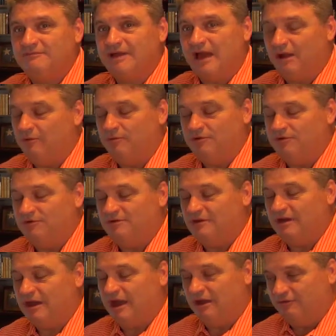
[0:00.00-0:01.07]

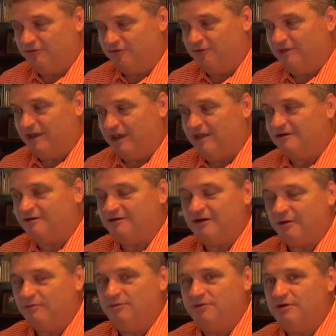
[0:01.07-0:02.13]
I'll do it later. I
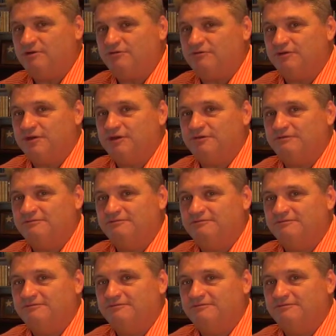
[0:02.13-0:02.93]
won't do it through you.